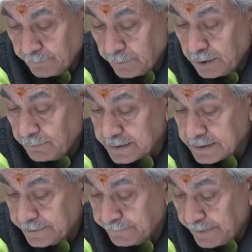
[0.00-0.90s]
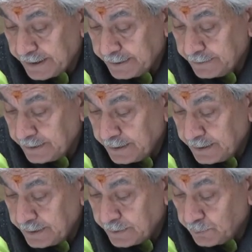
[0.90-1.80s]
world was confined
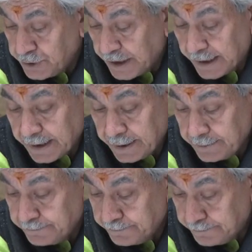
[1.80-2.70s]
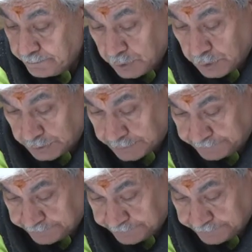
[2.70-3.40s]
to jack and bore.